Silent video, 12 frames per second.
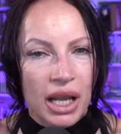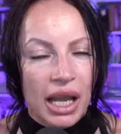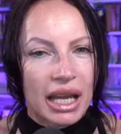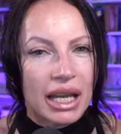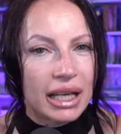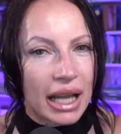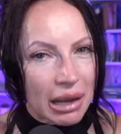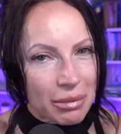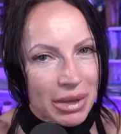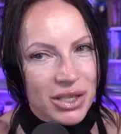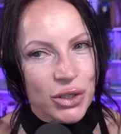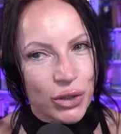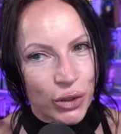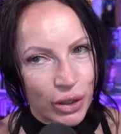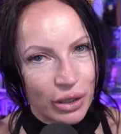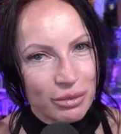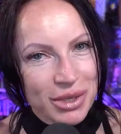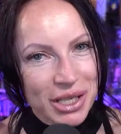In layman's
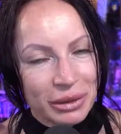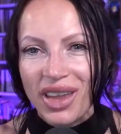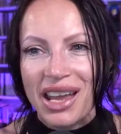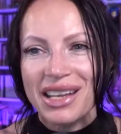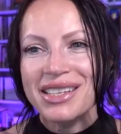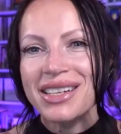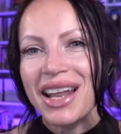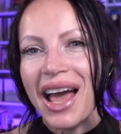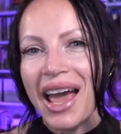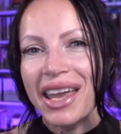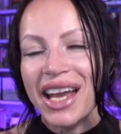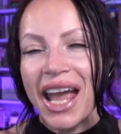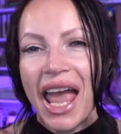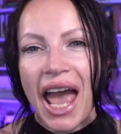terms, it's like